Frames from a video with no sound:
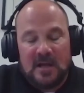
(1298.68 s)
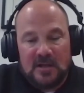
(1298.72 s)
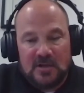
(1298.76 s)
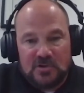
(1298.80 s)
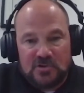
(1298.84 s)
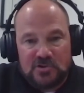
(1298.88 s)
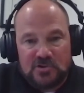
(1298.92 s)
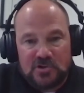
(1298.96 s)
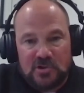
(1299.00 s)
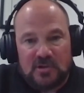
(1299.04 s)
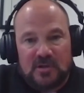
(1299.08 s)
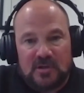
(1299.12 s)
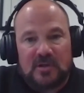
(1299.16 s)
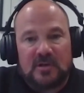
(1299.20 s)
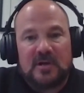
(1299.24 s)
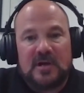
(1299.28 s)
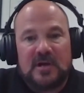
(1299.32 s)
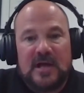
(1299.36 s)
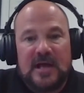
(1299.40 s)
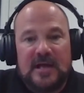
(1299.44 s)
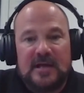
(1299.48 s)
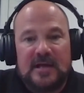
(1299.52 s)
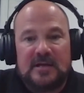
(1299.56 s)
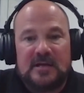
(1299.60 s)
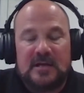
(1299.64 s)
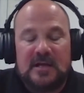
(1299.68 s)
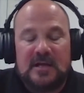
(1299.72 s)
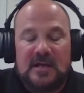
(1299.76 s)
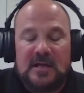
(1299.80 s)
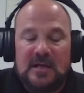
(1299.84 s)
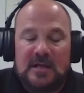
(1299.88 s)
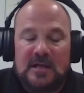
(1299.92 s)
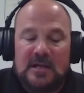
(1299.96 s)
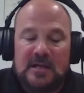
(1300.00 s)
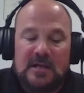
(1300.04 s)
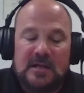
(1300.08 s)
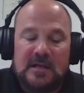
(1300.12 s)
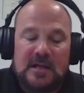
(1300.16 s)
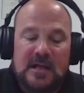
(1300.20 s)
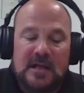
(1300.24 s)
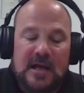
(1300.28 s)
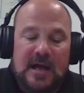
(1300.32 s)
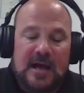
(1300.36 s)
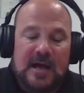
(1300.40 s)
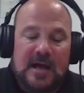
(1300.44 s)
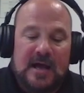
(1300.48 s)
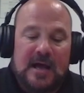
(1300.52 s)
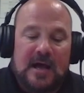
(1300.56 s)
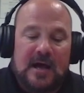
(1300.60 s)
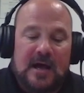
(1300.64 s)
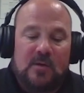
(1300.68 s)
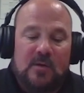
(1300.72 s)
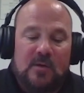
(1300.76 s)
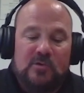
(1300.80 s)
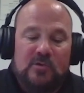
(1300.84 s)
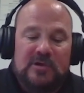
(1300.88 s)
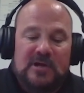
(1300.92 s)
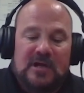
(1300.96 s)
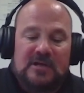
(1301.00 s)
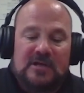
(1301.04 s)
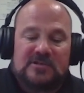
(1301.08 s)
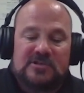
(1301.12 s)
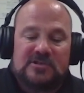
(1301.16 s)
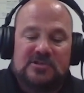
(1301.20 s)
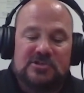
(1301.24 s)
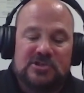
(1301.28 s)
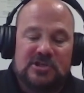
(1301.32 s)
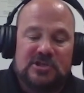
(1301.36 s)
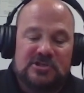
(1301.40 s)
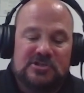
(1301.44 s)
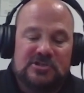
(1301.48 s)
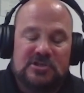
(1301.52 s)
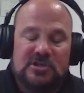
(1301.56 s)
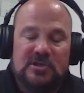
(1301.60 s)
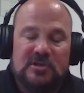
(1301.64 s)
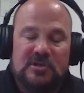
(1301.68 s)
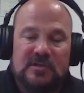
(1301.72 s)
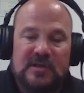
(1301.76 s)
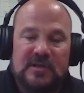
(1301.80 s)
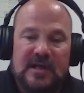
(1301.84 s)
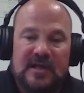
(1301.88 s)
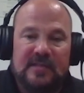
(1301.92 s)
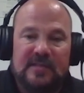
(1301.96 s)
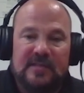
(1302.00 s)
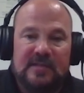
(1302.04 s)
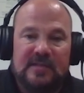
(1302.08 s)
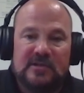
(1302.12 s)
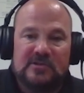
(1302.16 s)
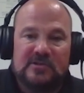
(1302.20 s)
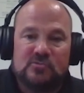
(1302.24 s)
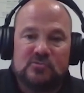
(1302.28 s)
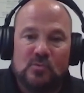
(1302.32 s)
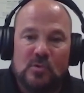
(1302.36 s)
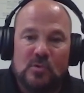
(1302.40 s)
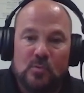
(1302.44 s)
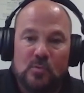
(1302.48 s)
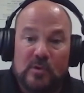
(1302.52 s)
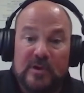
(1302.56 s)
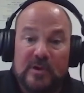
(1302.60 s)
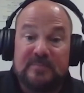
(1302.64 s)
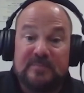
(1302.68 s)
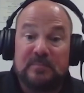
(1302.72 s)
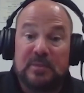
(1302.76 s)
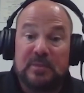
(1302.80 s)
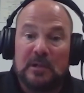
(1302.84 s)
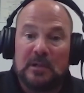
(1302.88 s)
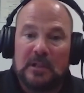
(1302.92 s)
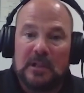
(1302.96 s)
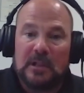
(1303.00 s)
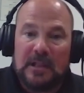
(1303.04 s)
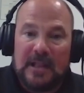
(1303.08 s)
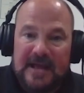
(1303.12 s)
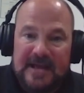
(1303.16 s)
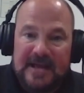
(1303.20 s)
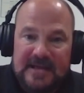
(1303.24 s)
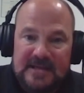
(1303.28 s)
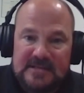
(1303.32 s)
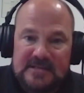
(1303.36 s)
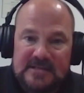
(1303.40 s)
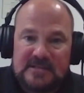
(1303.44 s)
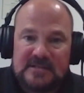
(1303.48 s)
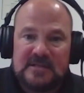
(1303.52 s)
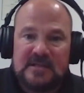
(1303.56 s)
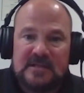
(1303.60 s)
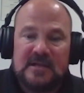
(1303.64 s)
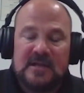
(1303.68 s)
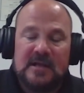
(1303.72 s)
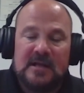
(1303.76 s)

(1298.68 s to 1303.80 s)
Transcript: Sure. And, and I would not suggest to you that this will replace